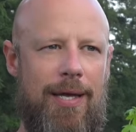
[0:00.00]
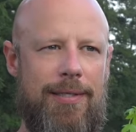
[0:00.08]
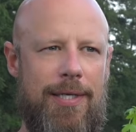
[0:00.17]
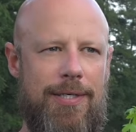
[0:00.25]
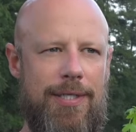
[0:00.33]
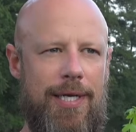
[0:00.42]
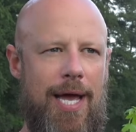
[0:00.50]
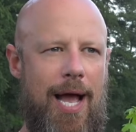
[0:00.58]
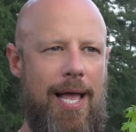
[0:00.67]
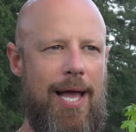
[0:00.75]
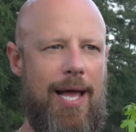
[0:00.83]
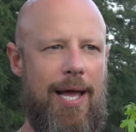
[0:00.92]
essentially
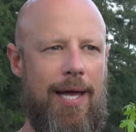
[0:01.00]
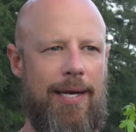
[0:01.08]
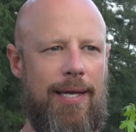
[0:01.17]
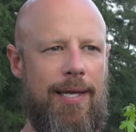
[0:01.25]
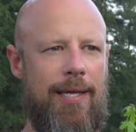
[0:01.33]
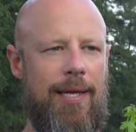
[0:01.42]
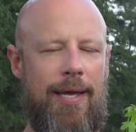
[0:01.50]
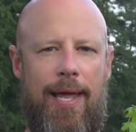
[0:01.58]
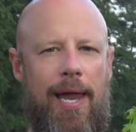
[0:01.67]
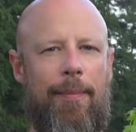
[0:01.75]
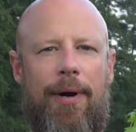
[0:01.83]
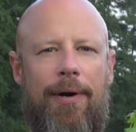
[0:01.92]
I had a
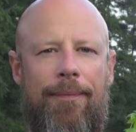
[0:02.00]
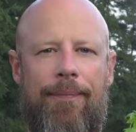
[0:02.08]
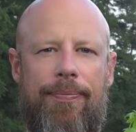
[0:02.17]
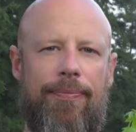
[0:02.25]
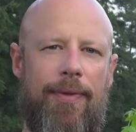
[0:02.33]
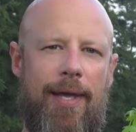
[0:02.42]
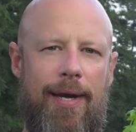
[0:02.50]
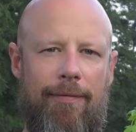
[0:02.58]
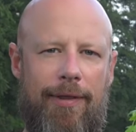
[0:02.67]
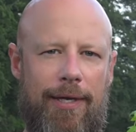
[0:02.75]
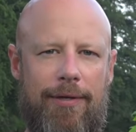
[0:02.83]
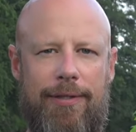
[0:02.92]
hammer, and
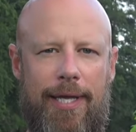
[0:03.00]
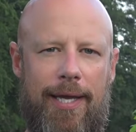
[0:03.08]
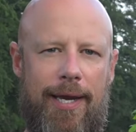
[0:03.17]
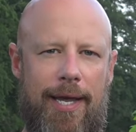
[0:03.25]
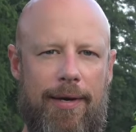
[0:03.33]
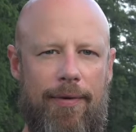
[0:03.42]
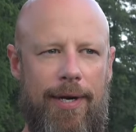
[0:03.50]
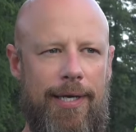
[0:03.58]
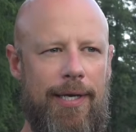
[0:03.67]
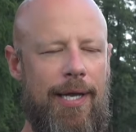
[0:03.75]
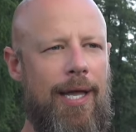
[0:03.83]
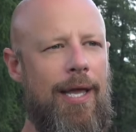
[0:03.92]
everything looked like a nail, right?